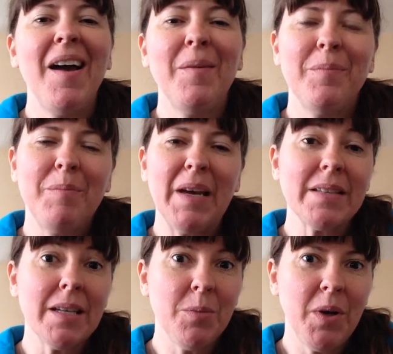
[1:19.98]
um, because
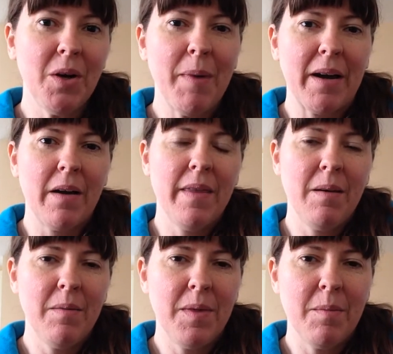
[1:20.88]
I didn't want to go back on
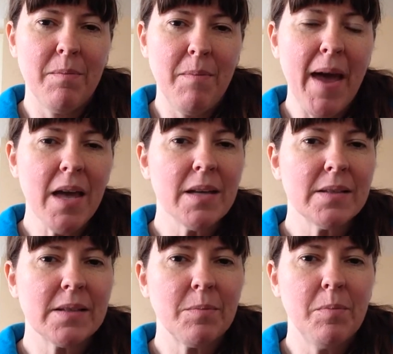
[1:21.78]
the, the
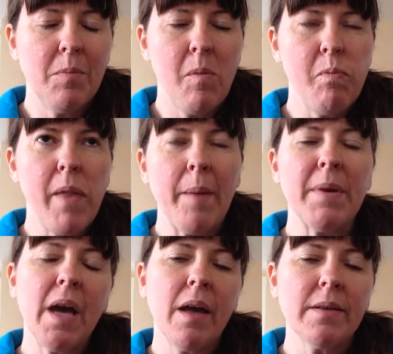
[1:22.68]
meds, and
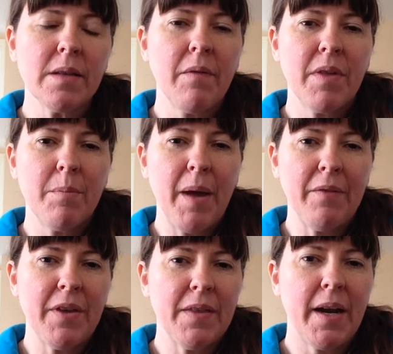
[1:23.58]
because of the
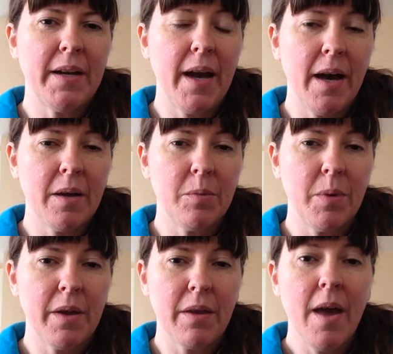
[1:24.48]
benefit that I'd had
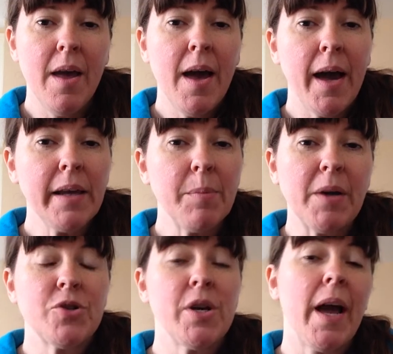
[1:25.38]
with
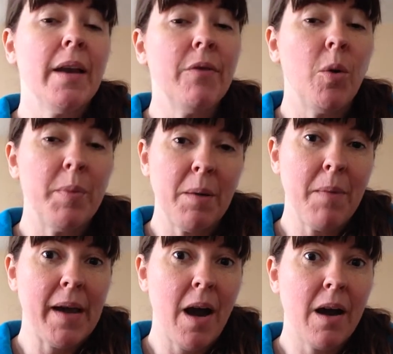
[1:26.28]
acupuncture, it kind of opened up
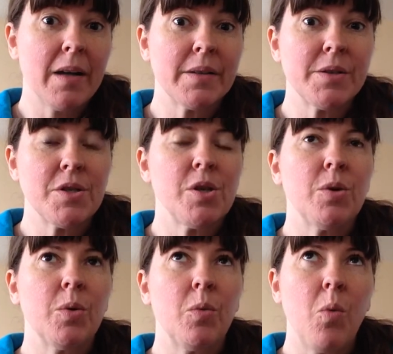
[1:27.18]
my eyes
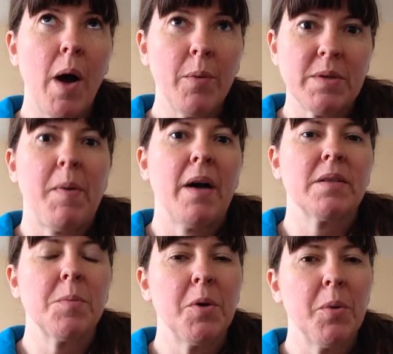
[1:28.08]
to what was
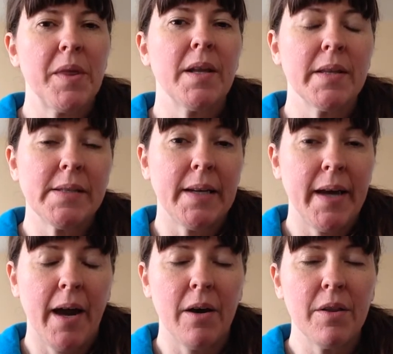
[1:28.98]
possible with holistic
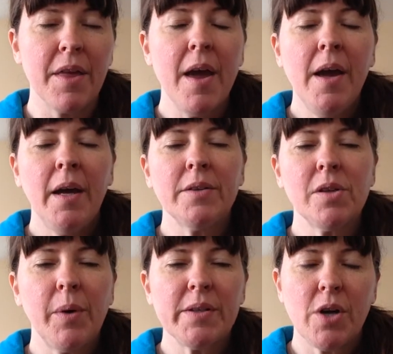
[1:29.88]
health. And
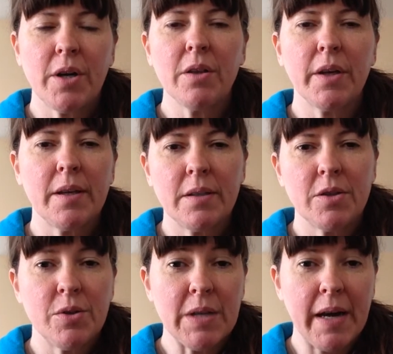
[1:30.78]
so I started looking
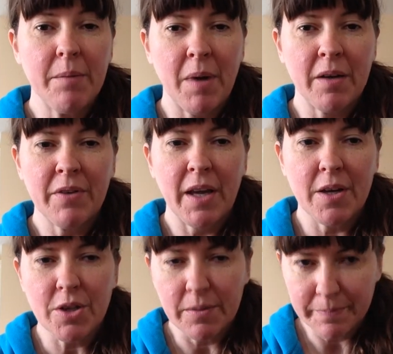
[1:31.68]
into diet
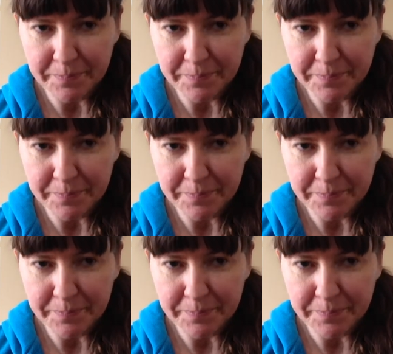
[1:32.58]
modification.